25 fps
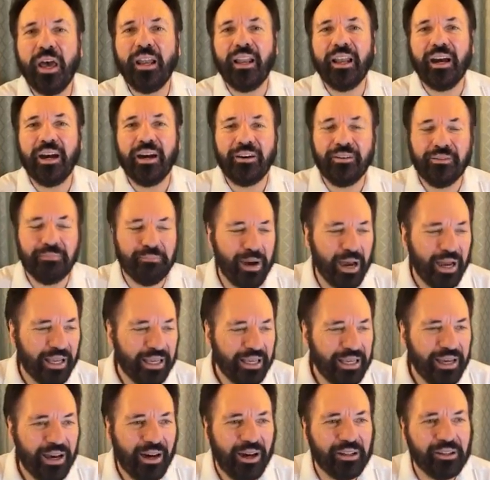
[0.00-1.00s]

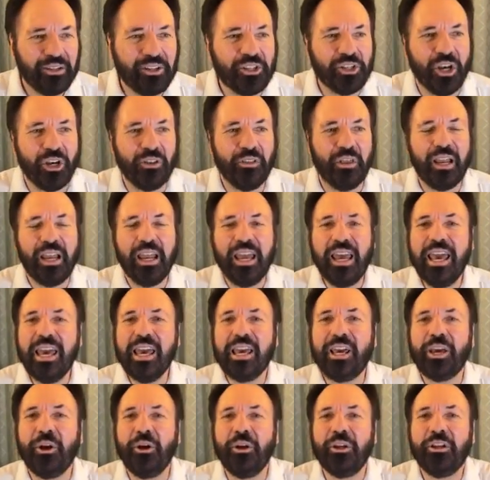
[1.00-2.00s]
that
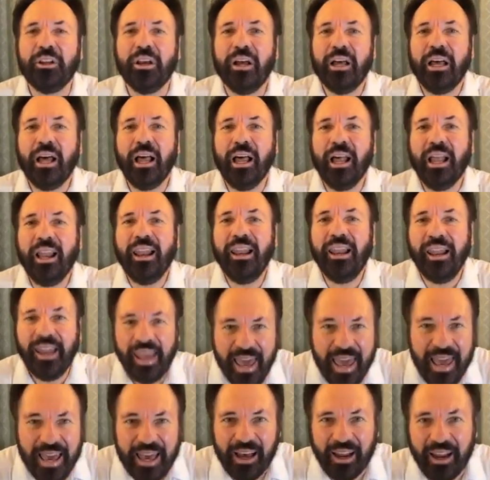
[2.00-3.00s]
he could
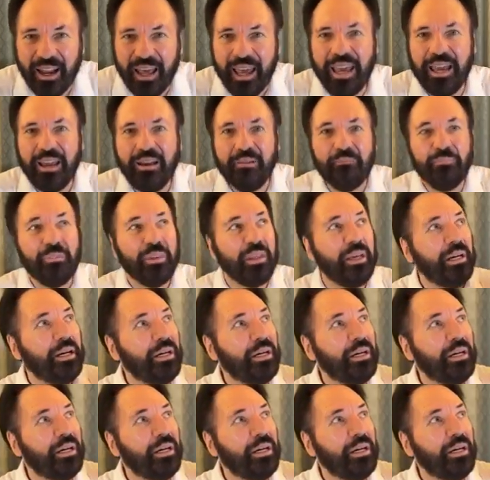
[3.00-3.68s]
legally